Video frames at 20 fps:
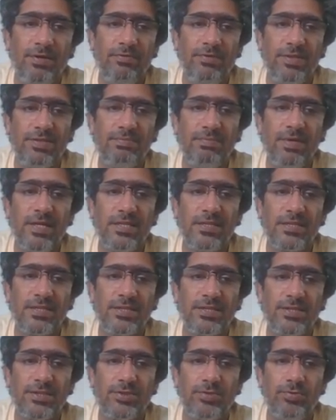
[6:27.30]
which
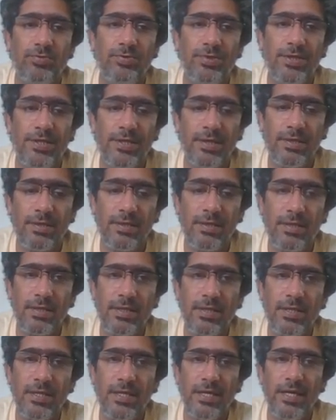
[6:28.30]
places the 2 here,
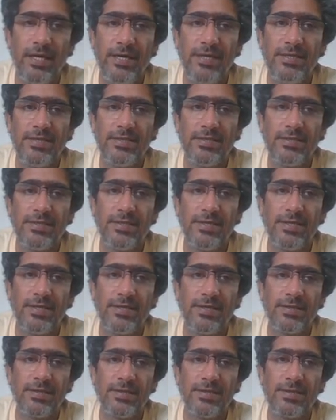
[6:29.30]
8 is
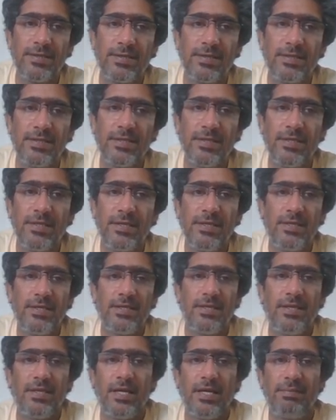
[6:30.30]
here,
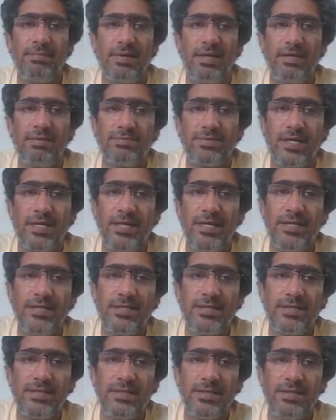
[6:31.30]
that becomes an
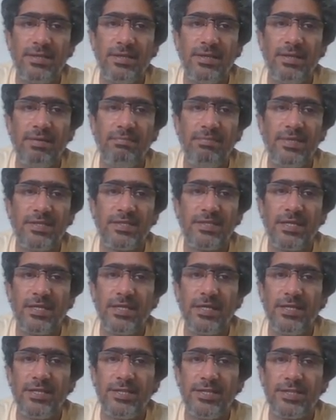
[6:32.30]
8. The
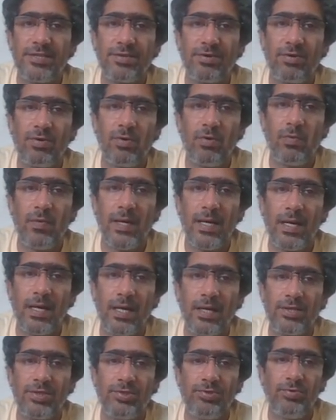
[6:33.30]
missing digits row 1
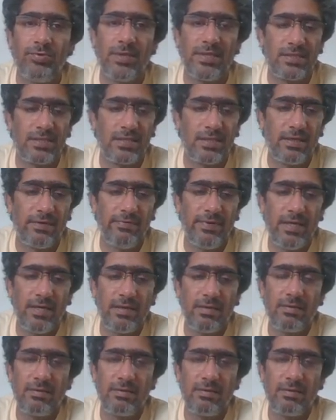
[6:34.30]
are 2 and 7.